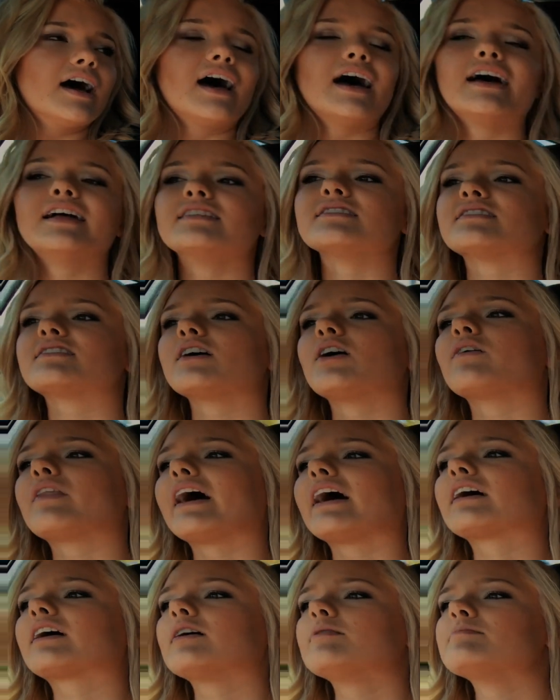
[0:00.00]
and so
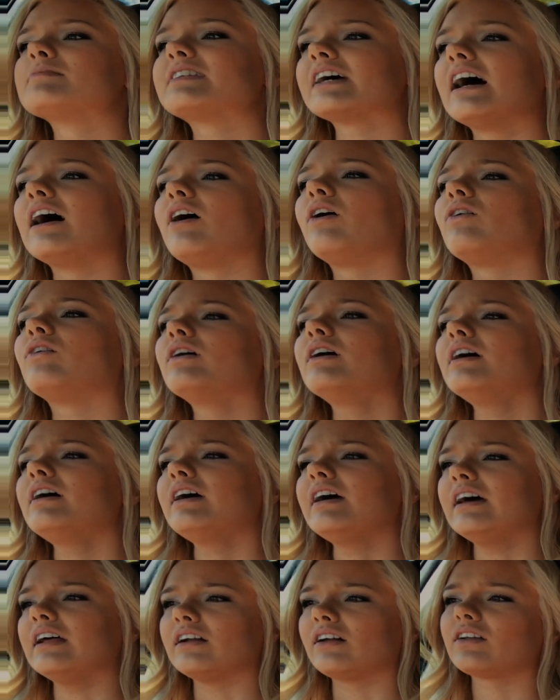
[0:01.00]
that comes out
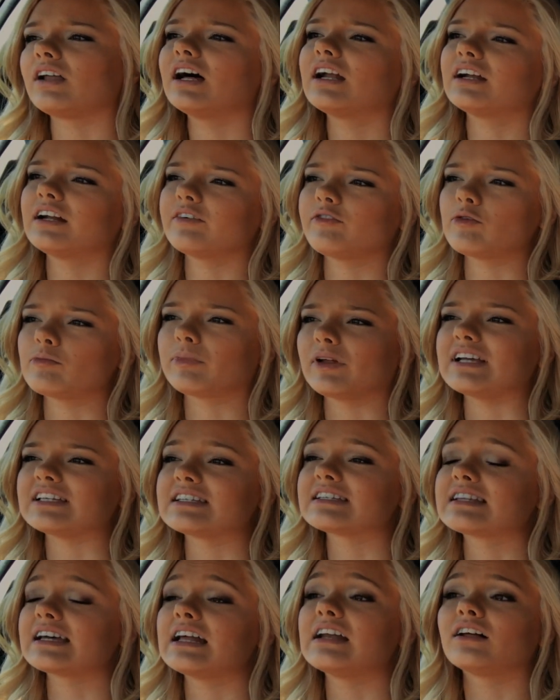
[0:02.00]
in a lot of different
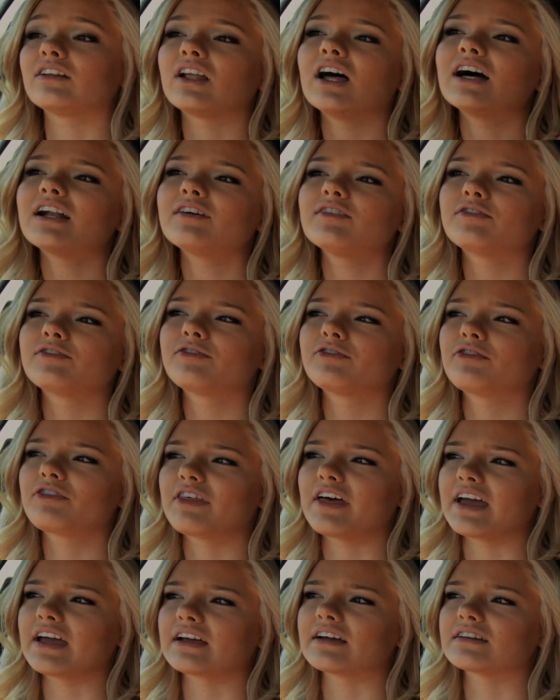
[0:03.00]
places and a lot of
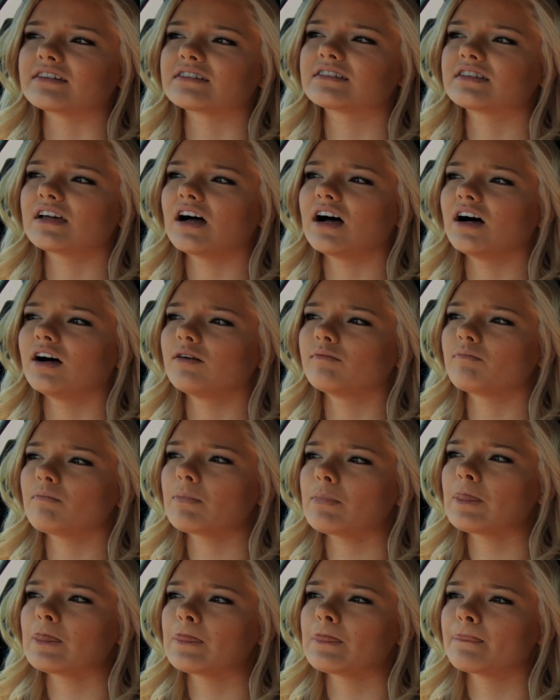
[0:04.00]
things.
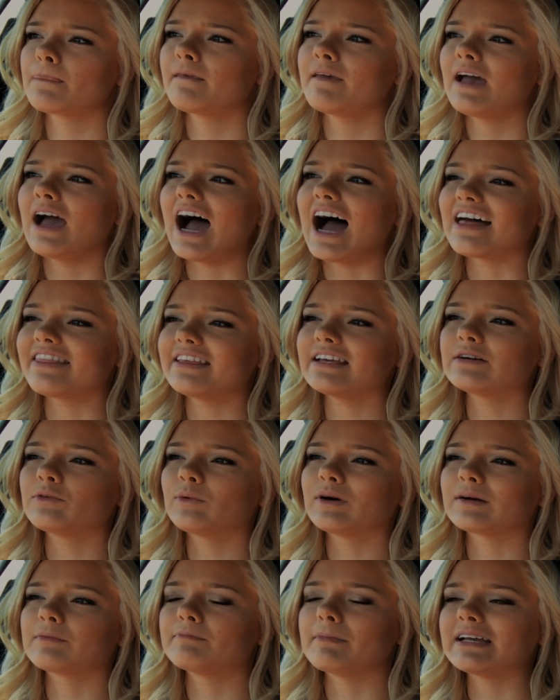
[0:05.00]
I think
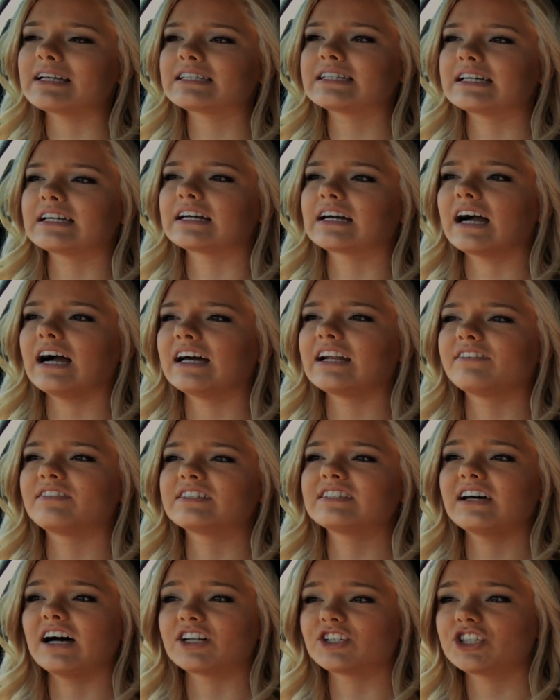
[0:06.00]
what makes it kind of a
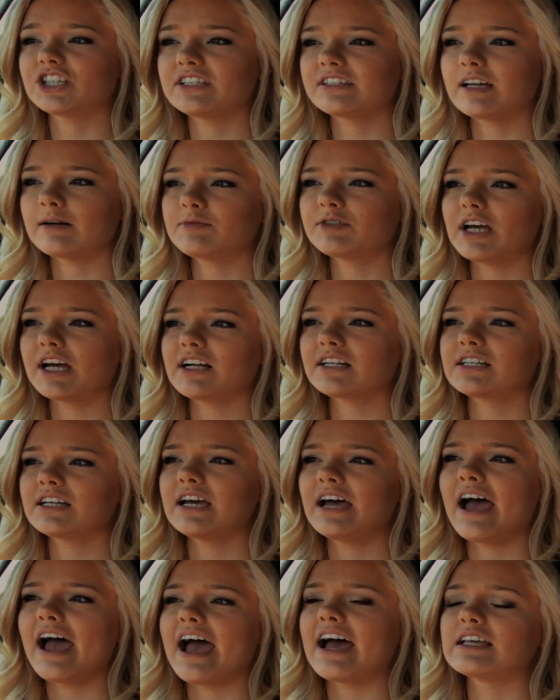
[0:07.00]
touchy subject
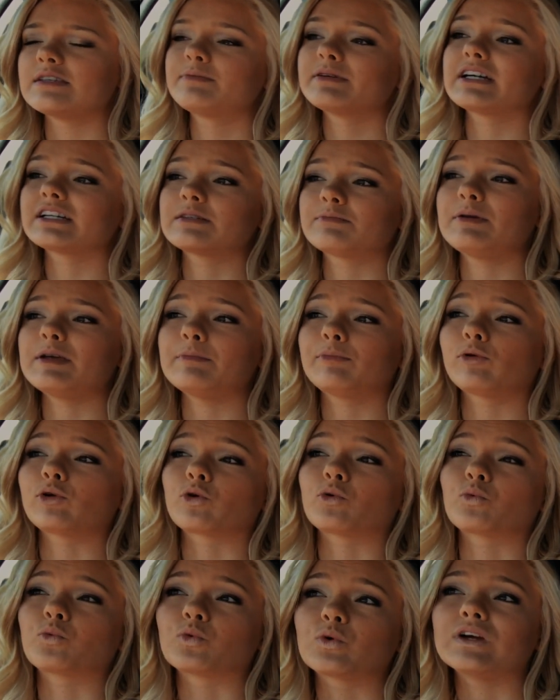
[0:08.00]
is because people are
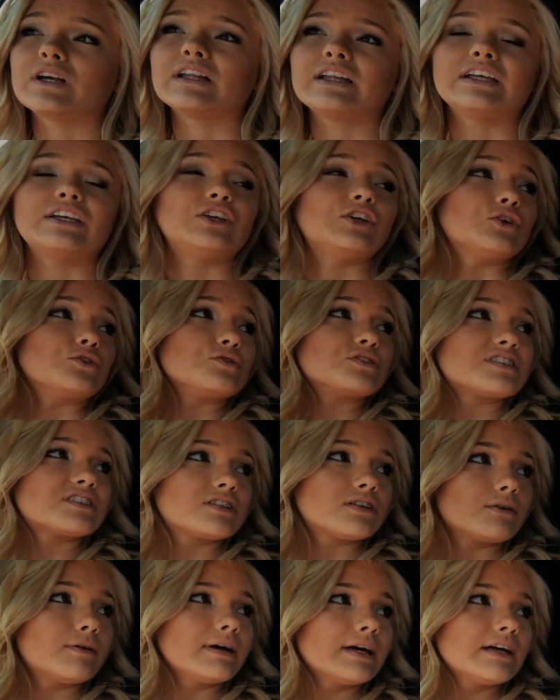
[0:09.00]
really used
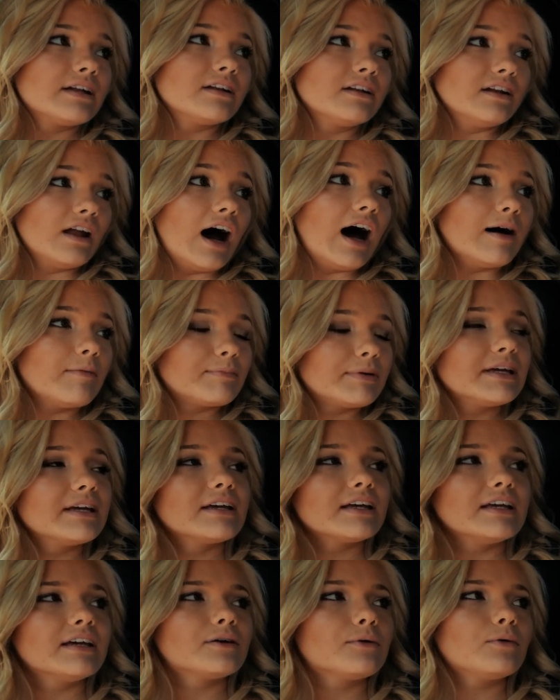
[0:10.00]
to it not
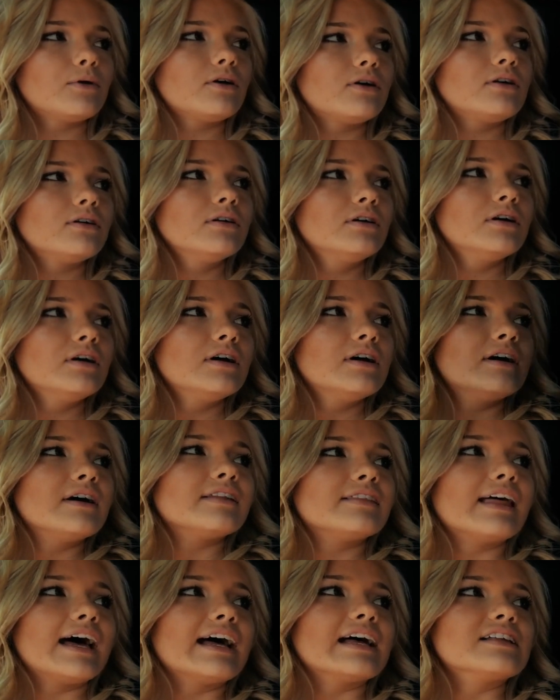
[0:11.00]
being equal,
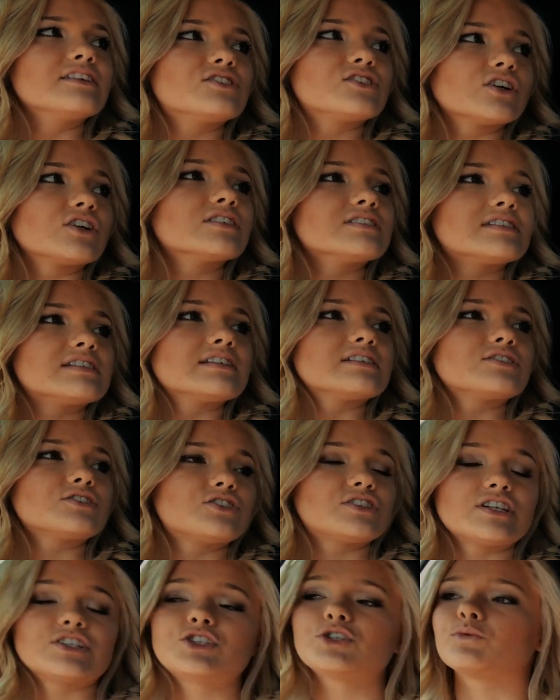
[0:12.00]
that in certain
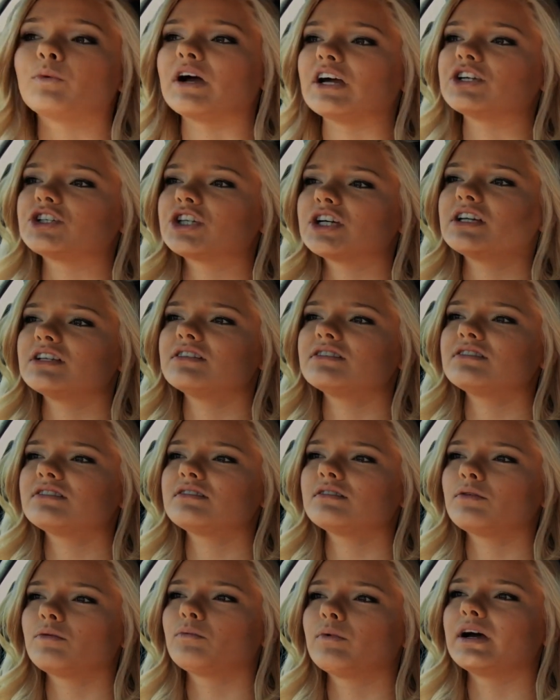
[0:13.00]

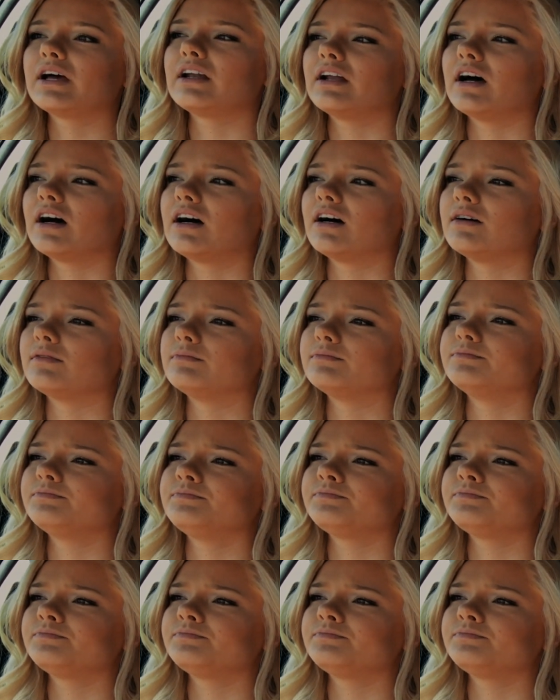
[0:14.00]
situations when, I